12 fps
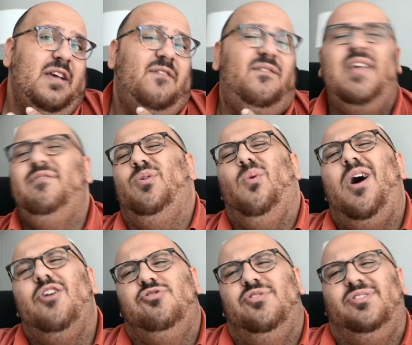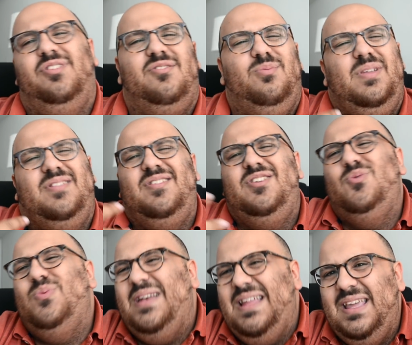favorite watches because it's
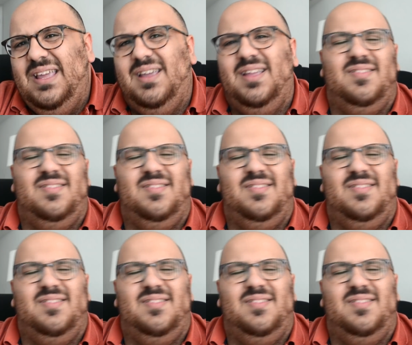unique.